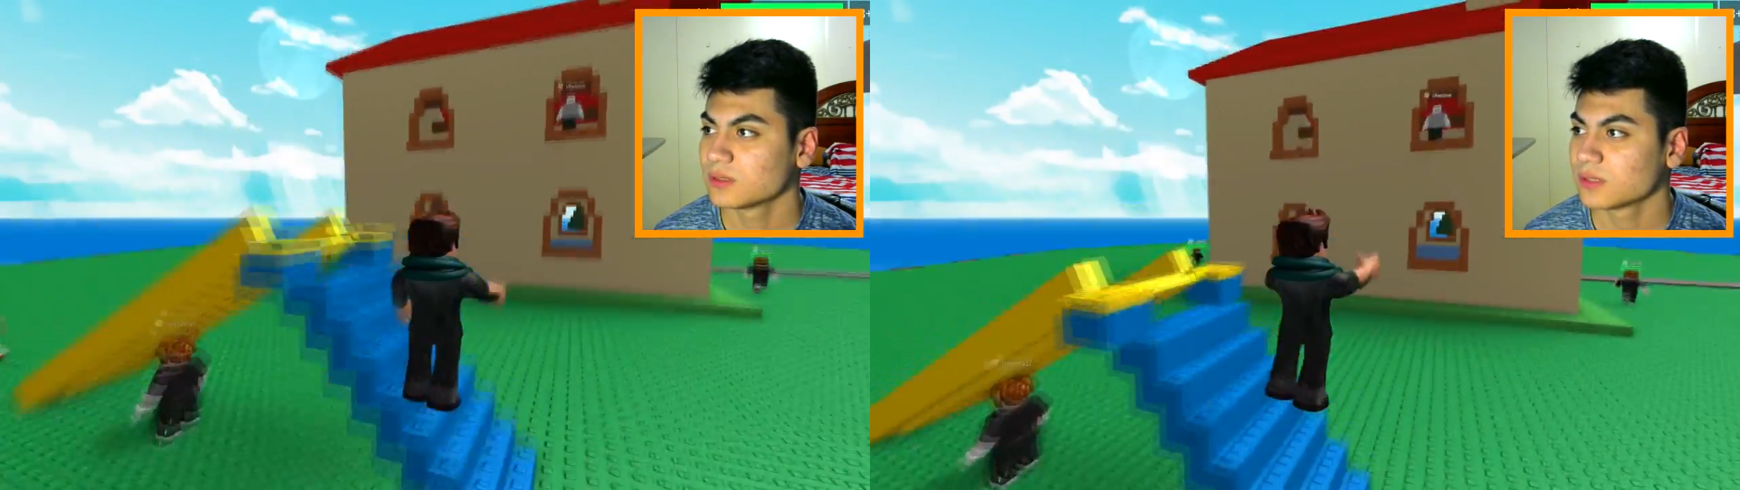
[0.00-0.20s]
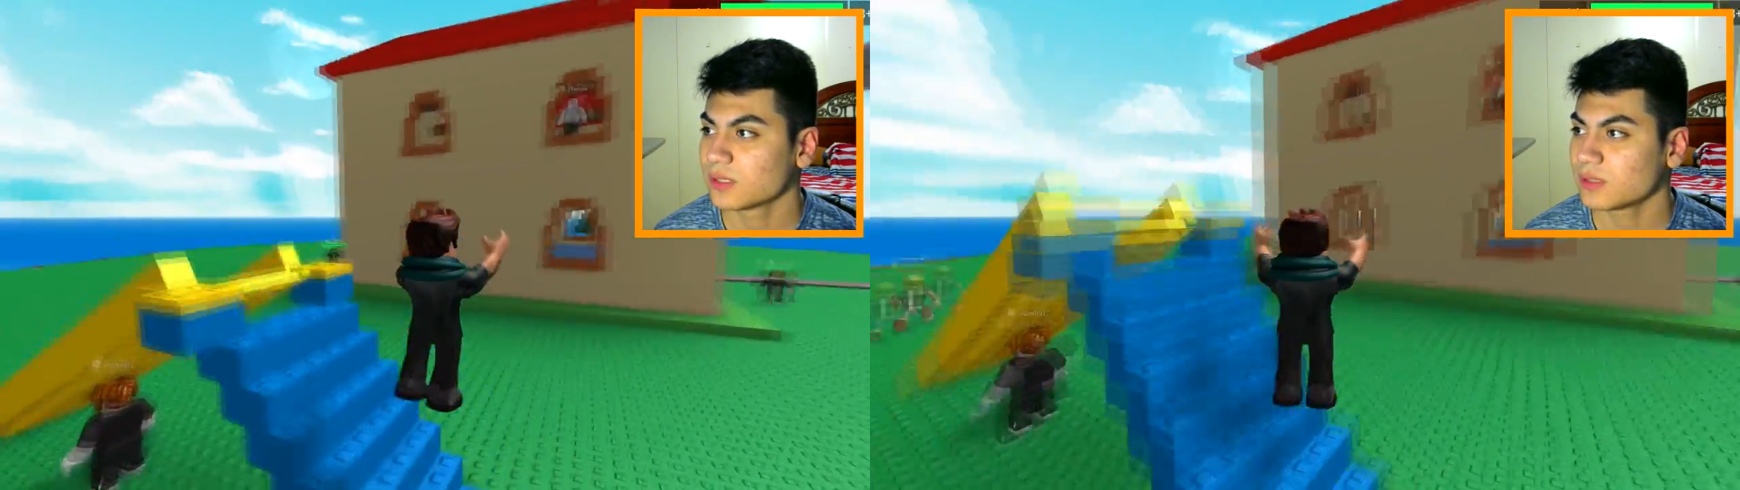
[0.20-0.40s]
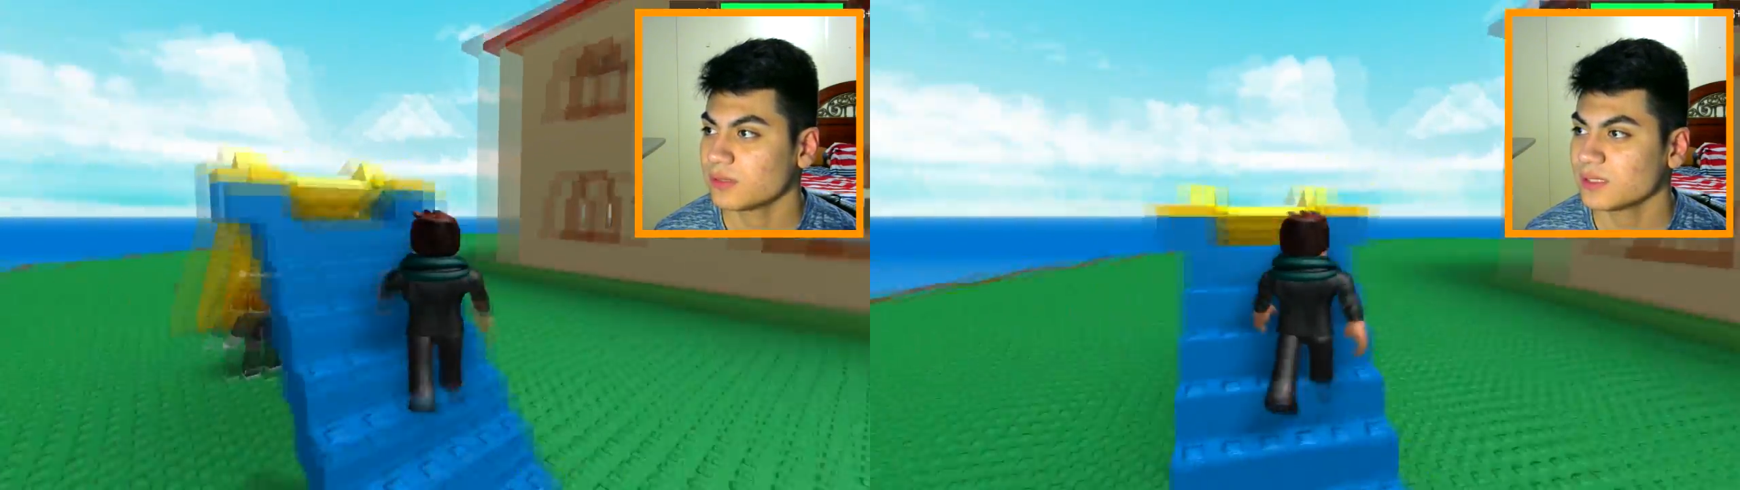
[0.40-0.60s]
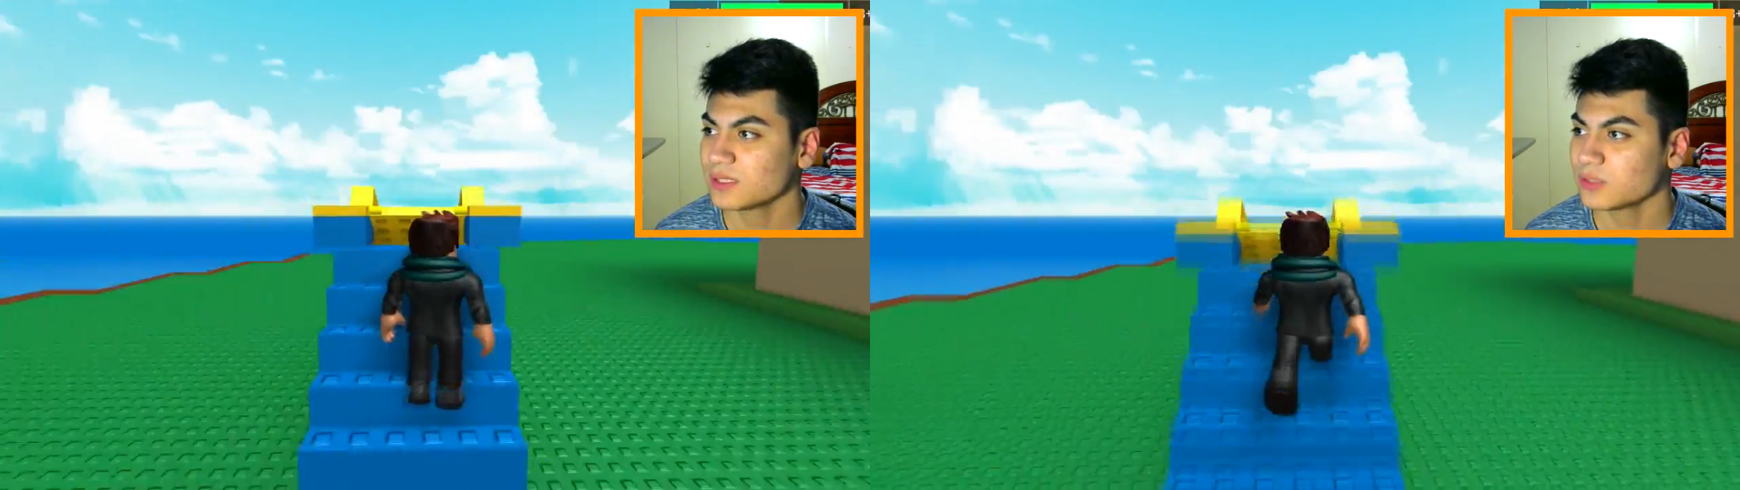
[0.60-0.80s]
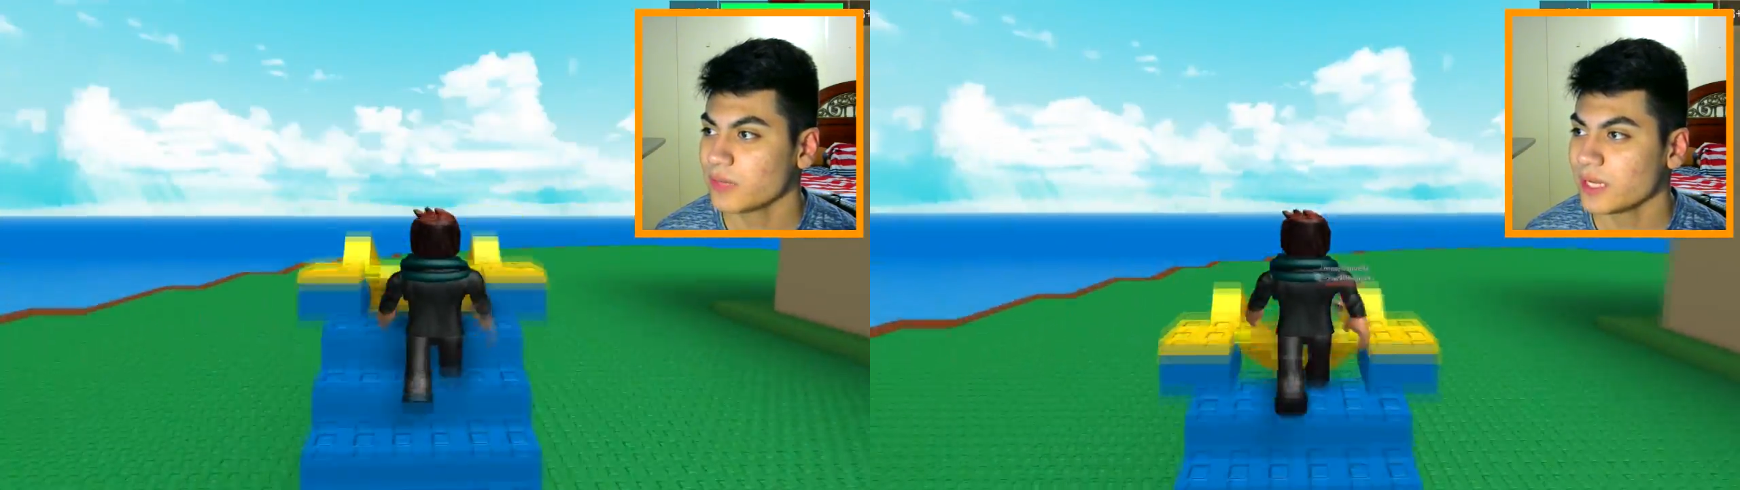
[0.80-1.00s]
Alright, we're gonna
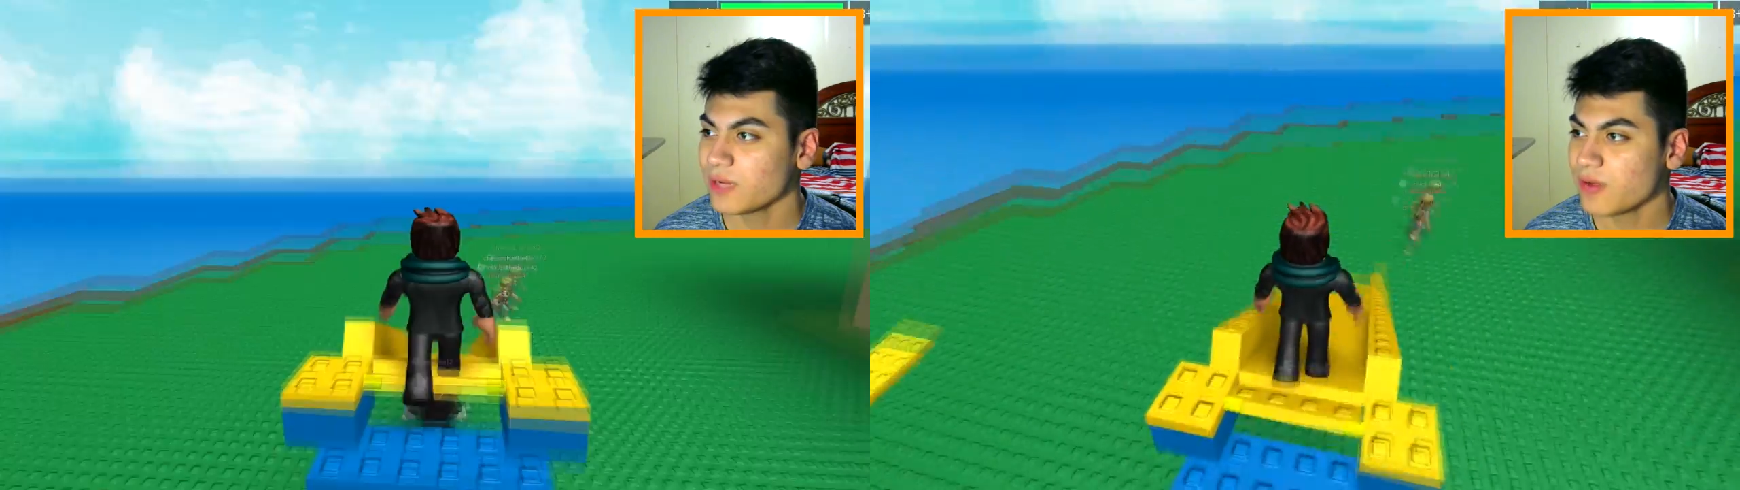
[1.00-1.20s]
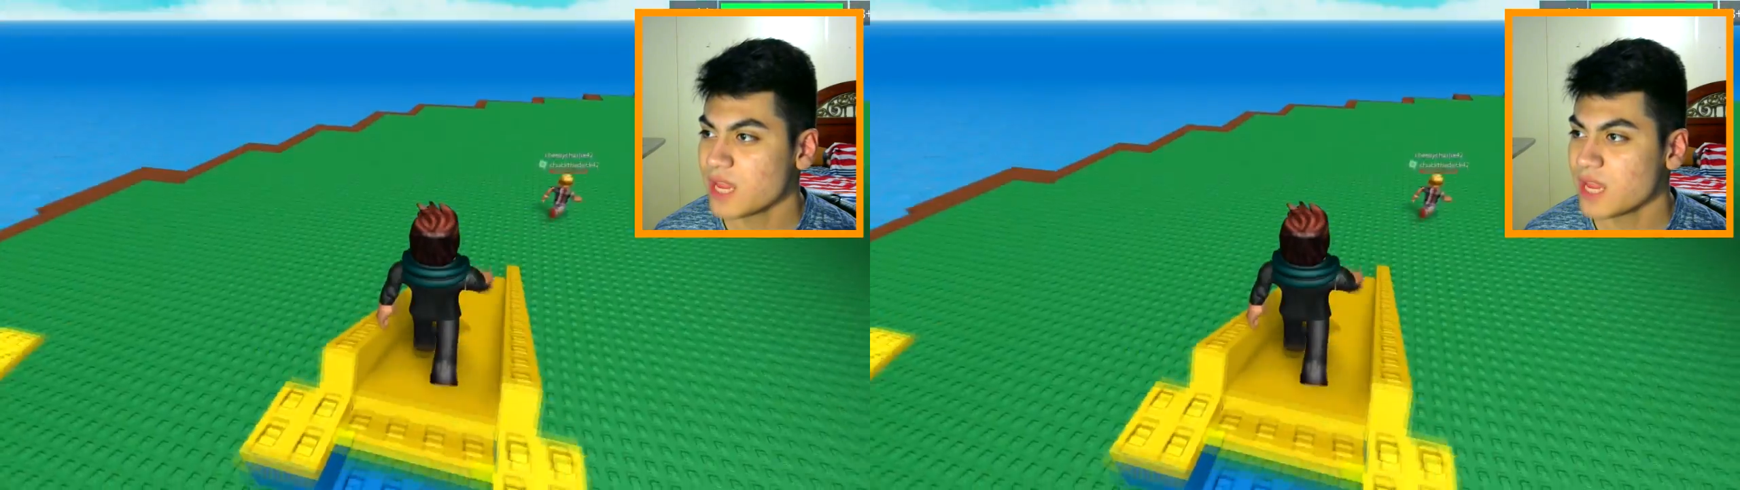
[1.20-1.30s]
swing in